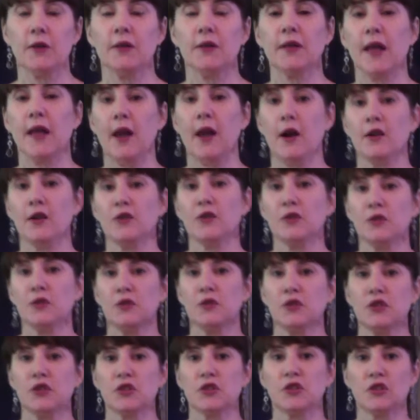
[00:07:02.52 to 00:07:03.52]

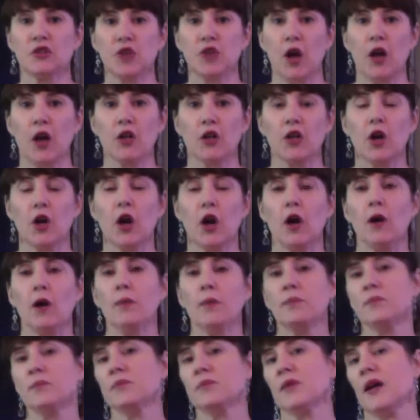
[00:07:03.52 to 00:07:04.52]

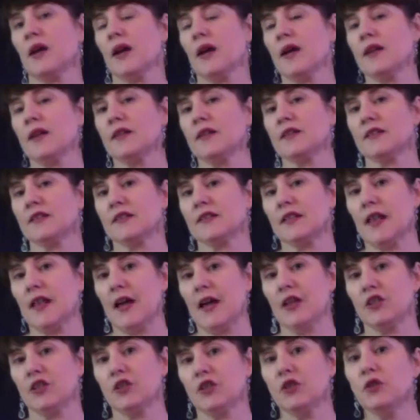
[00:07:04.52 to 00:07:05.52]

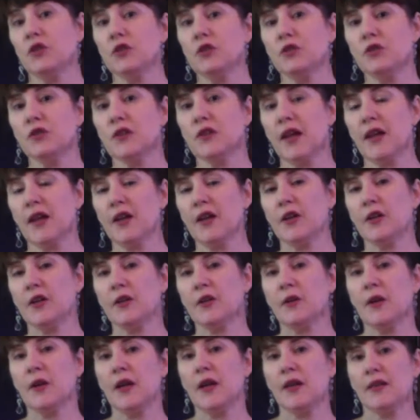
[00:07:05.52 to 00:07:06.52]

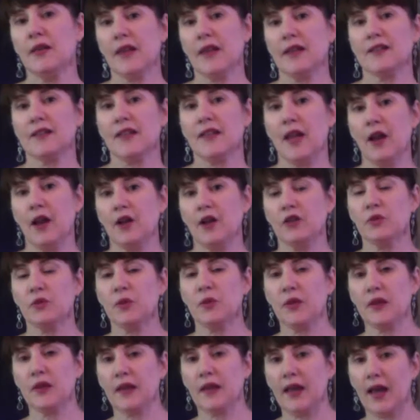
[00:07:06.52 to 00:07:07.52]
kaossolutions.com/newsletter. That's chaos
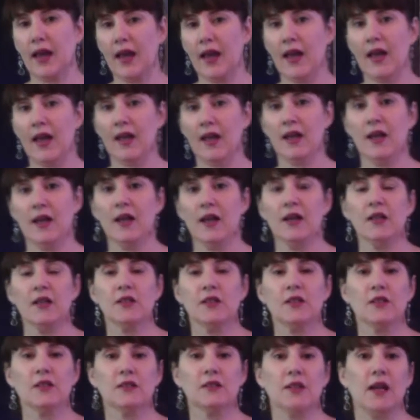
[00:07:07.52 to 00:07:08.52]
with a K,
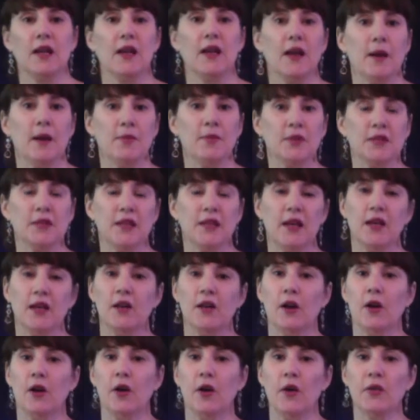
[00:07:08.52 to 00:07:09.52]
to stay up to
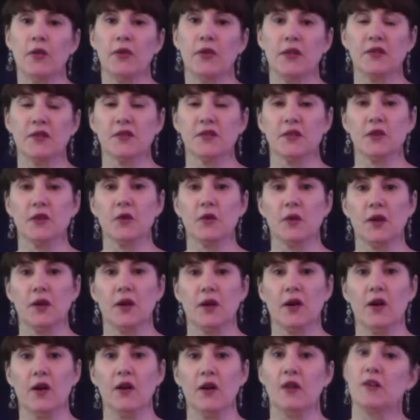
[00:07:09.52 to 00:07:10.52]
date on things that are
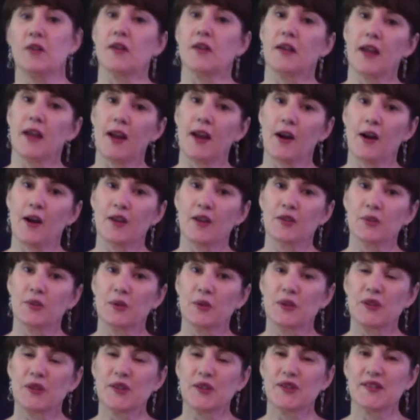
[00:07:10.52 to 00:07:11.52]
going on in the chaos
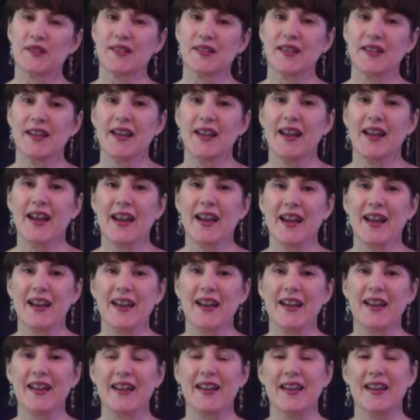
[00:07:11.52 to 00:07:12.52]
world,
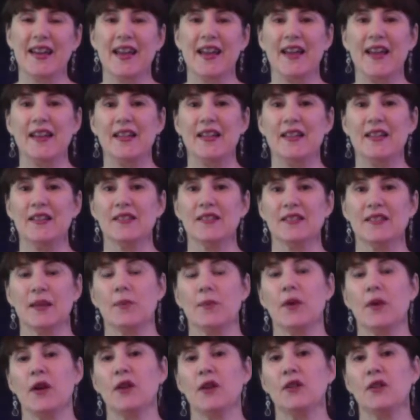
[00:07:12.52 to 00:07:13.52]
any
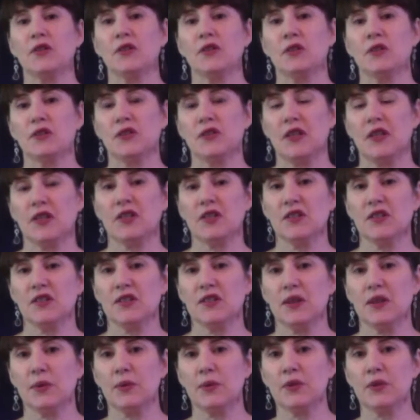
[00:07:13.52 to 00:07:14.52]
seminars or sessions
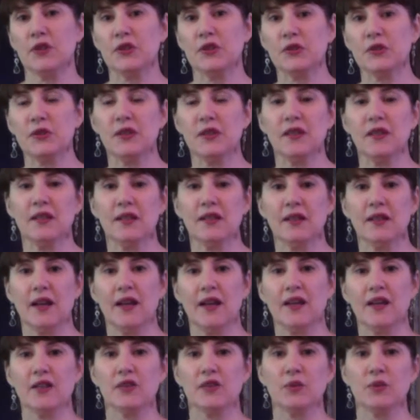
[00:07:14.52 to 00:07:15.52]
that we're doing,
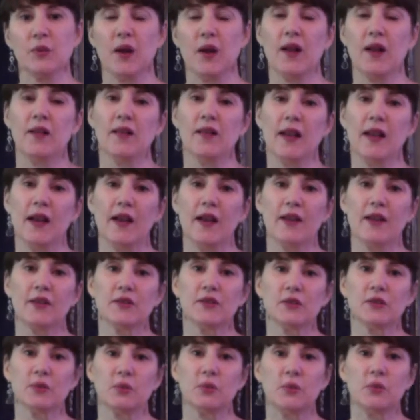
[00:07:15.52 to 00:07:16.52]
as well
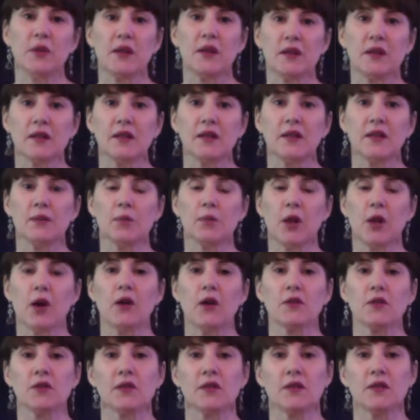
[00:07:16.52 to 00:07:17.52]
as weekly
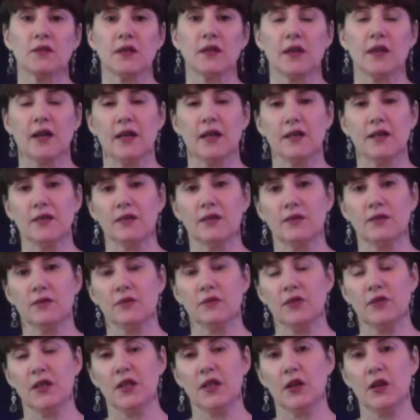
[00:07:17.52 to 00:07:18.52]
blogs
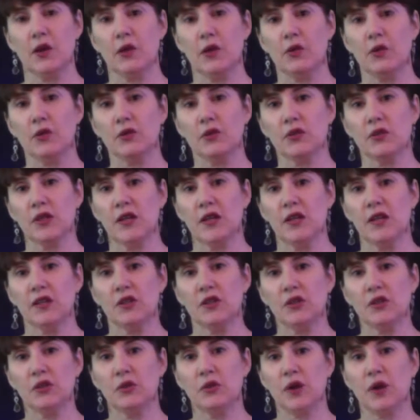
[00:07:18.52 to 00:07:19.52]
and videos
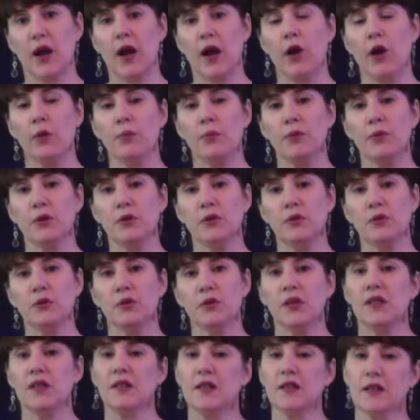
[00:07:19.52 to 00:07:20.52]
to help
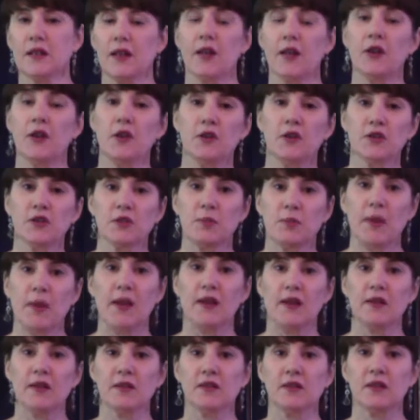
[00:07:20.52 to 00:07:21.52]
you declutter your
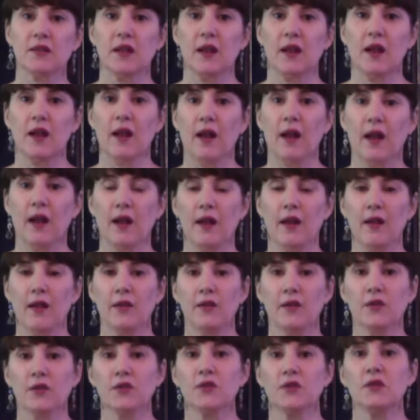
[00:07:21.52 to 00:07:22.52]
space
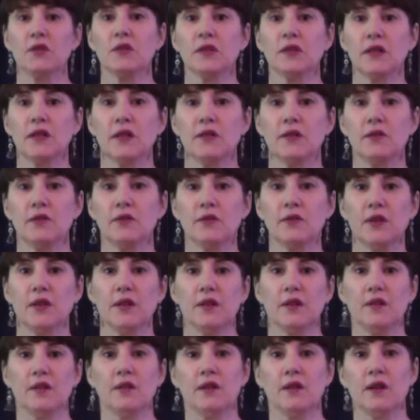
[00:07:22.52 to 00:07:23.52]
and learn to live
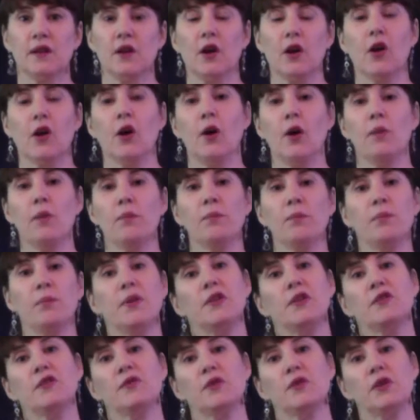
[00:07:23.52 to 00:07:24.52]
in a calm,
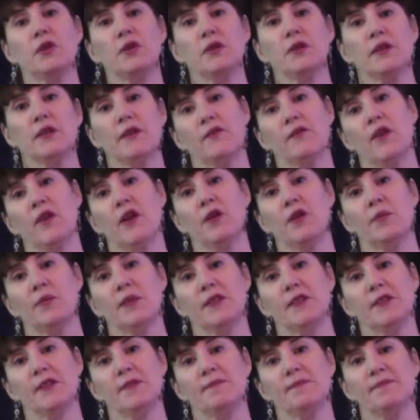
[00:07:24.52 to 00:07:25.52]
peaceful
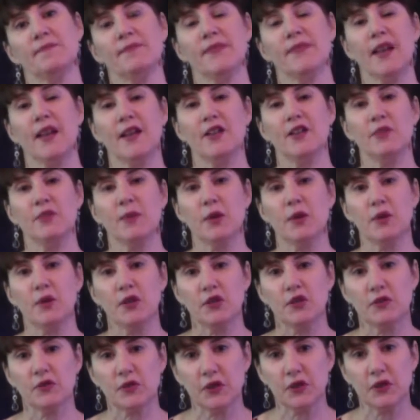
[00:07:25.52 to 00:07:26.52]
environment. That is my
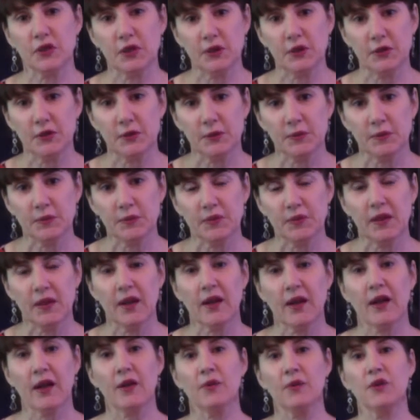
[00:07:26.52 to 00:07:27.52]
wish for you.
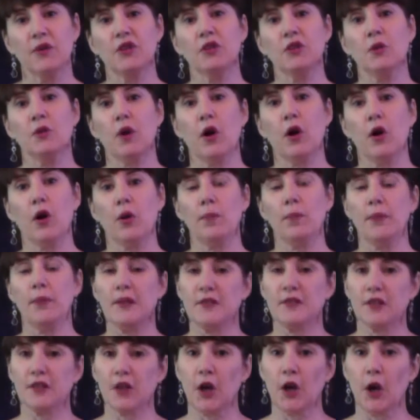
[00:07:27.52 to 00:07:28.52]
I wish you all
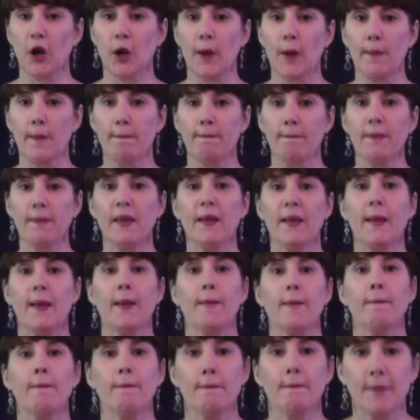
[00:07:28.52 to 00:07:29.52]
peace and calm.
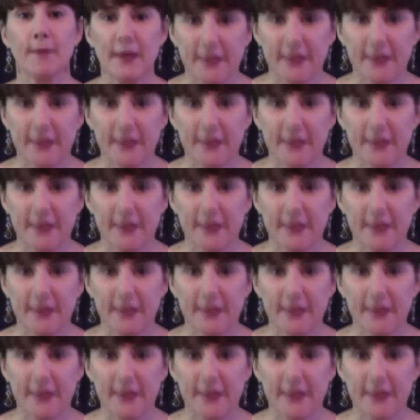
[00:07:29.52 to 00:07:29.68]
Peace